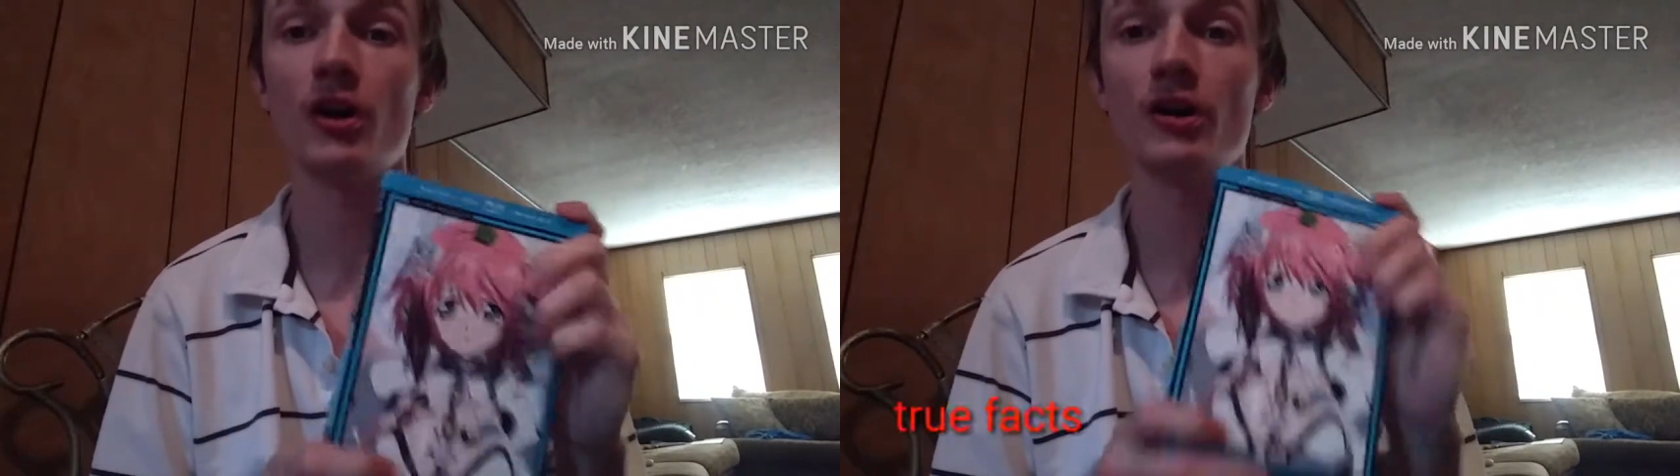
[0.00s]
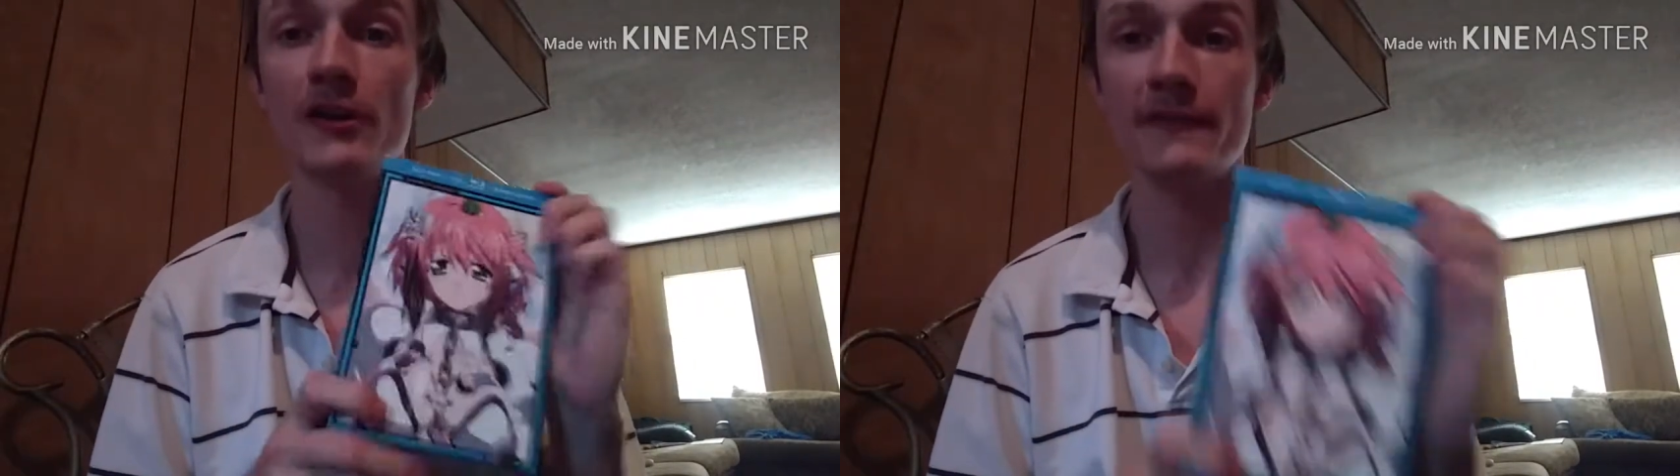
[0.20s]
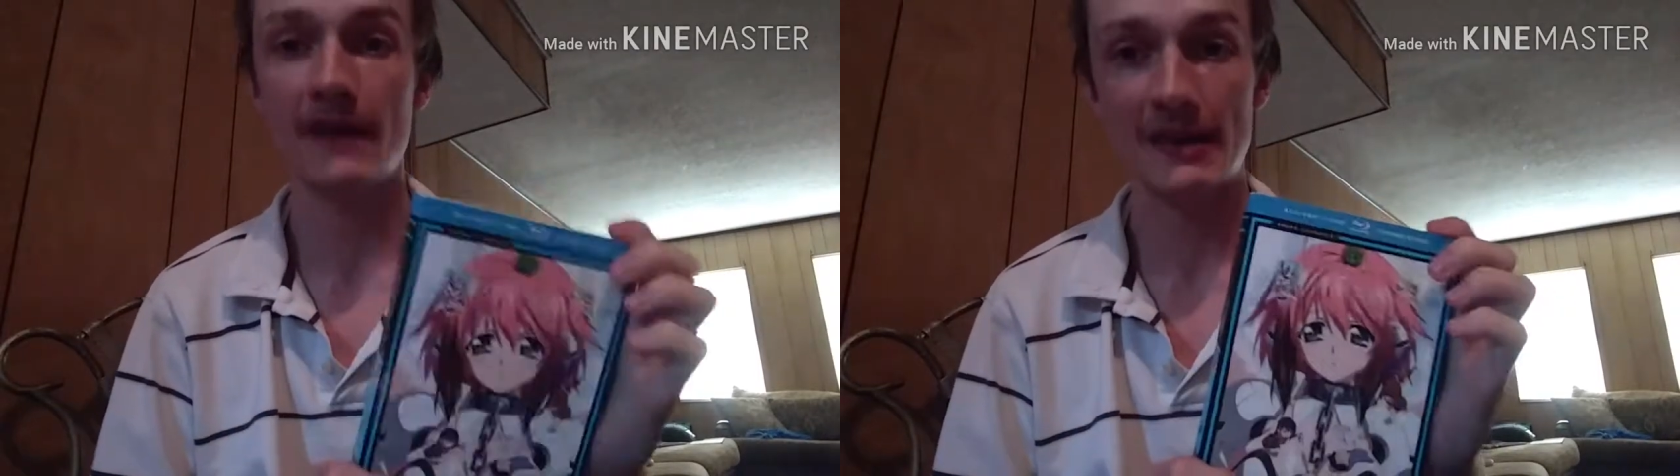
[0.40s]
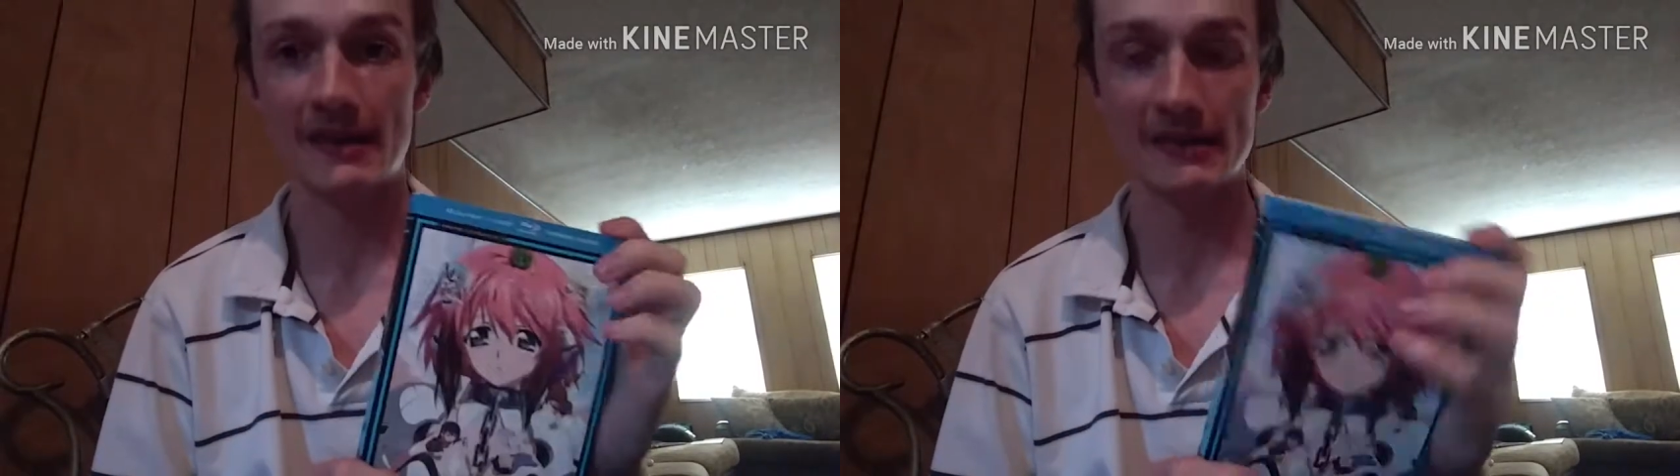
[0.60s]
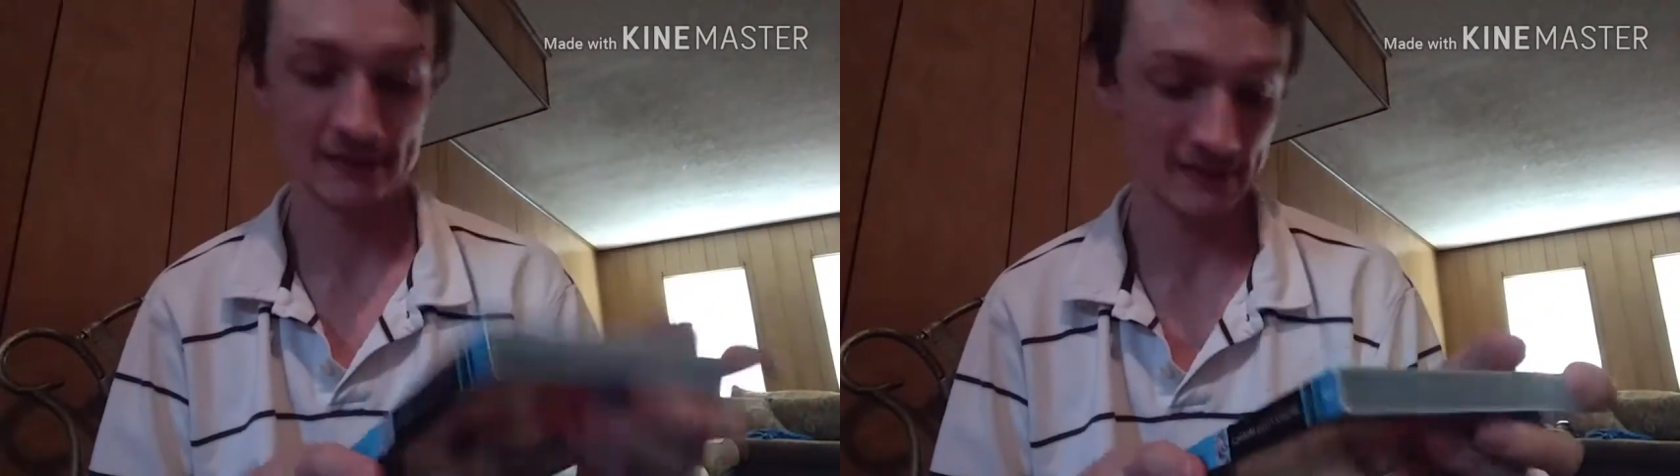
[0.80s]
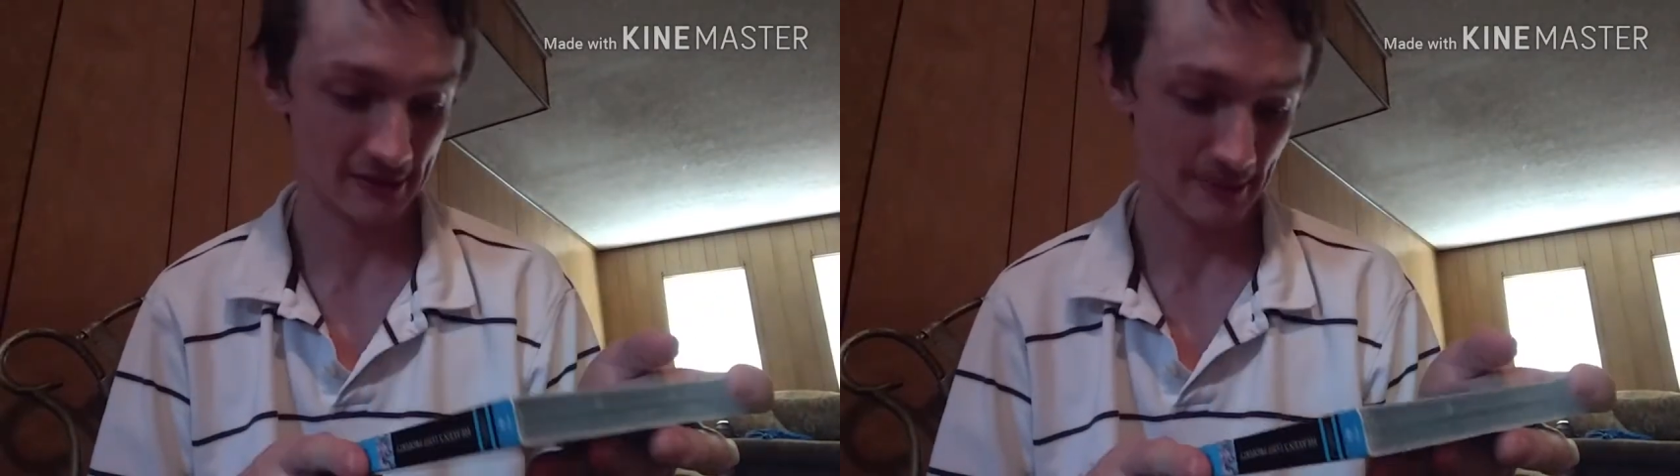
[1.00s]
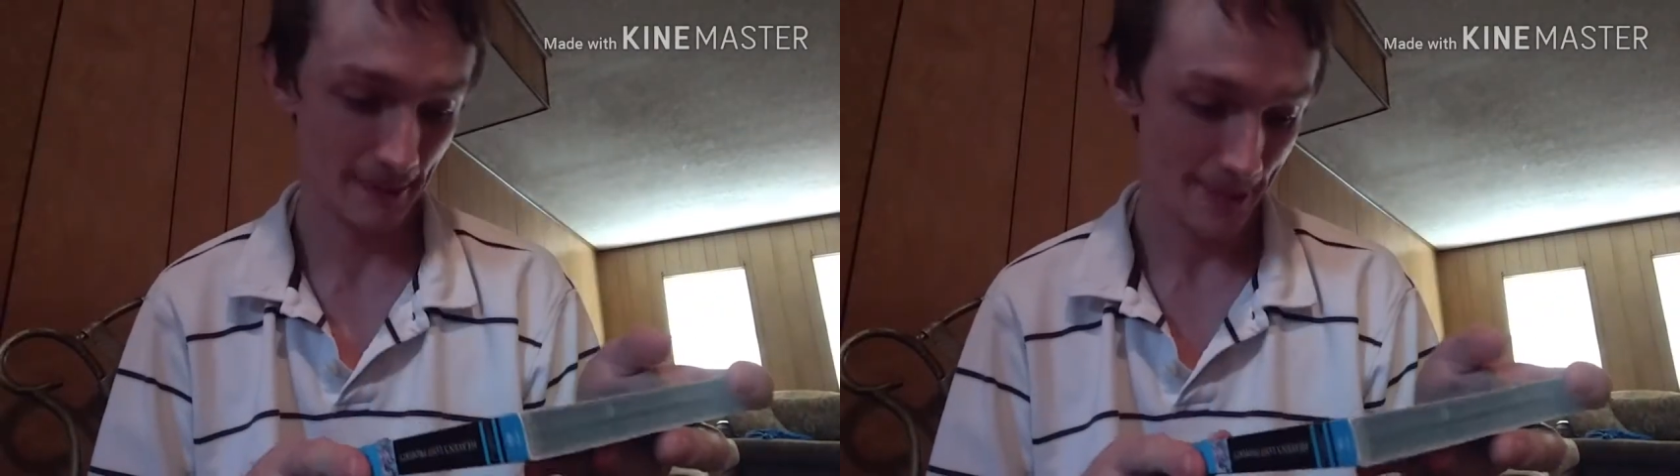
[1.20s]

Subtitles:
harder to find this.